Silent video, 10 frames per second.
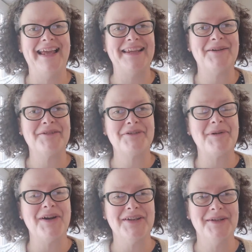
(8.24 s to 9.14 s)
Hello
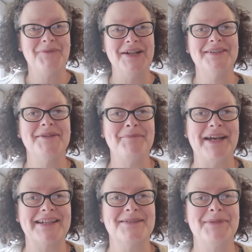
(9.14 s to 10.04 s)
everyone, welcome
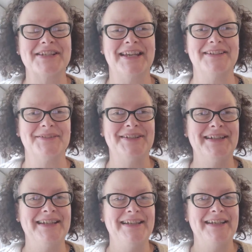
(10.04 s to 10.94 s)
back to my channel.
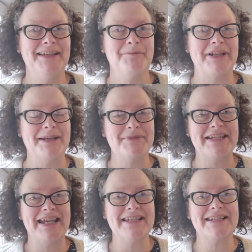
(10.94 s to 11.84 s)
My name's
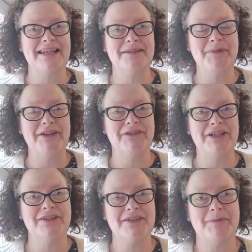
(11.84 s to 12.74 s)
Tess and I make
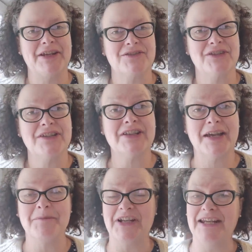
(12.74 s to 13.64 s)
videos about stretching
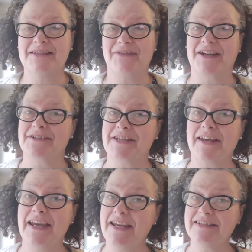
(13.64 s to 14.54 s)
our money as far as I
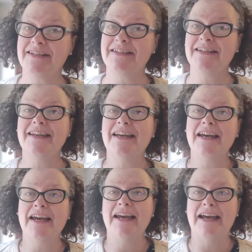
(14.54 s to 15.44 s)
can.
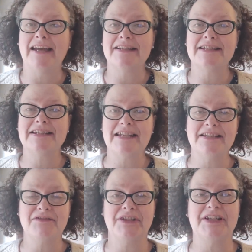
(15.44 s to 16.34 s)
And
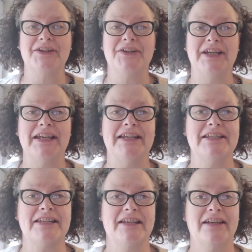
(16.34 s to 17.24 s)
today's video
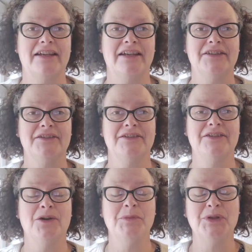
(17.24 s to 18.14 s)
is a
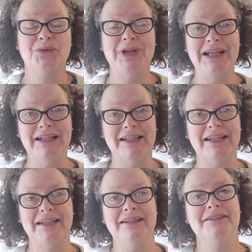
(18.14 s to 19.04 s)
normal
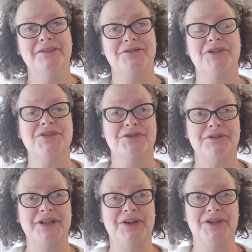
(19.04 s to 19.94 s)
weekly
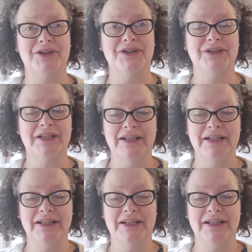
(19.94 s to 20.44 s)
grocery haul.